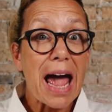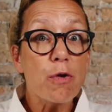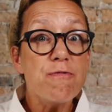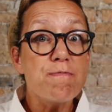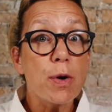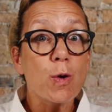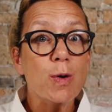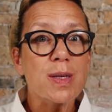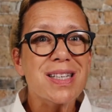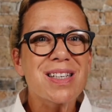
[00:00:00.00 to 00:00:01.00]
of
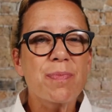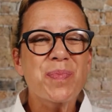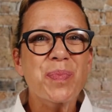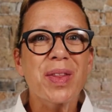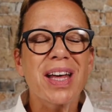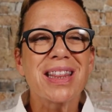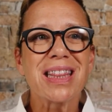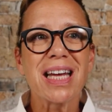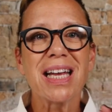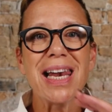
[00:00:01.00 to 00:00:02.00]
books,
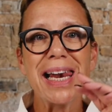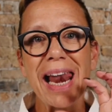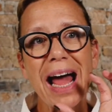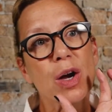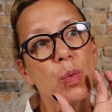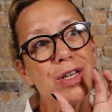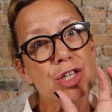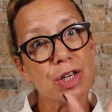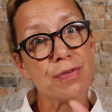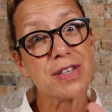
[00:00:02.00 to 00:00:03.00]
the language
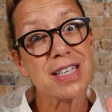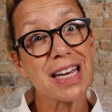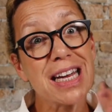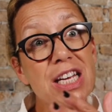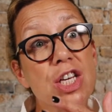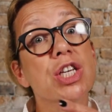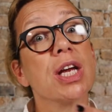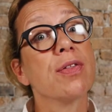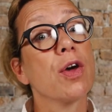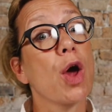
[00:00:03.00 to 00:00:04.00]
of teaching
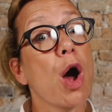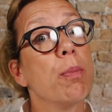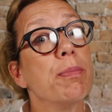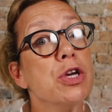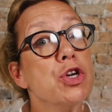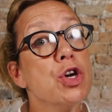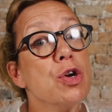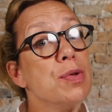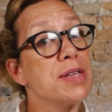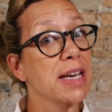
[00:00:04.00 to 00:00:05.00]
that I'll be
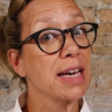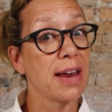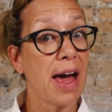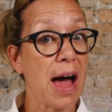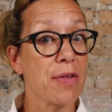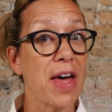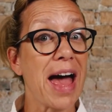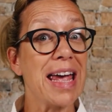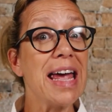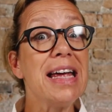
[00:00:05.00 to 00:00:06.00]
using and how that
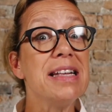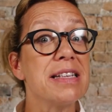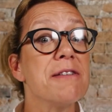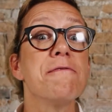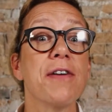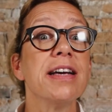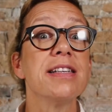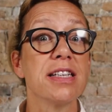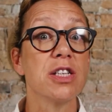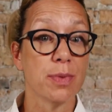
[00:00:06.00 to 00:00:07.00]

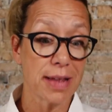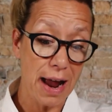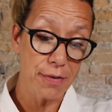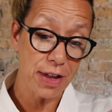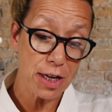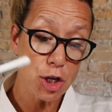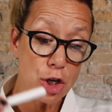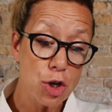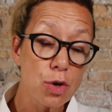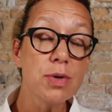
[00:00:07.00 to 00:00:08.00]
interfaces with how they
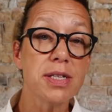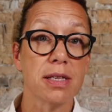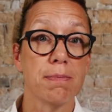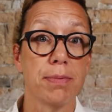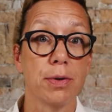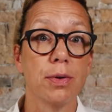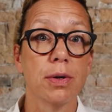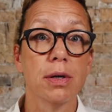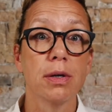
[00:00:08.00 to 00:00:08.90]
use the book,